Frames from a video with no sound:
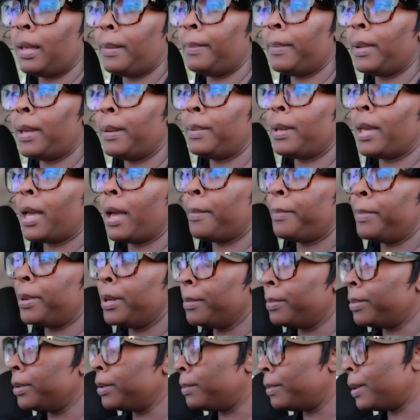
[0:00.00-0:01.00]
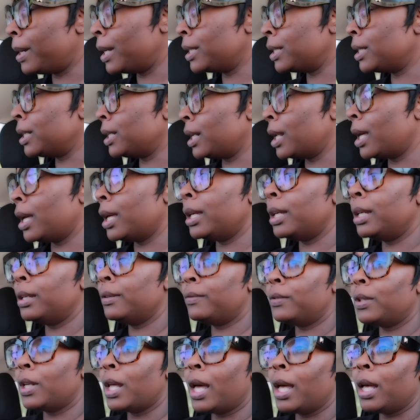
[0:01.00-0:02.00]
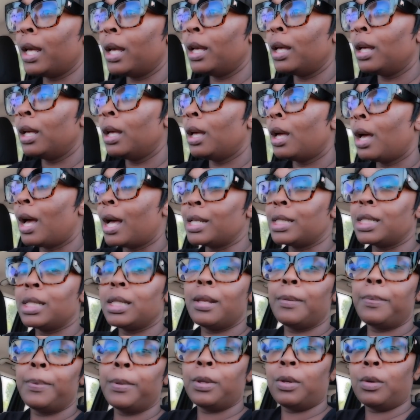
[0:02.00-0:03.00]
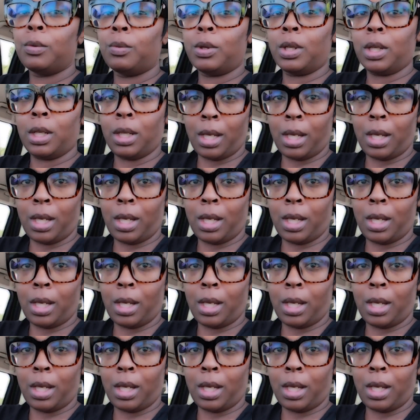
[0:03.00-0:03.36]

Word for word: Maybe I'll up by tonight. If not, I slept in at 1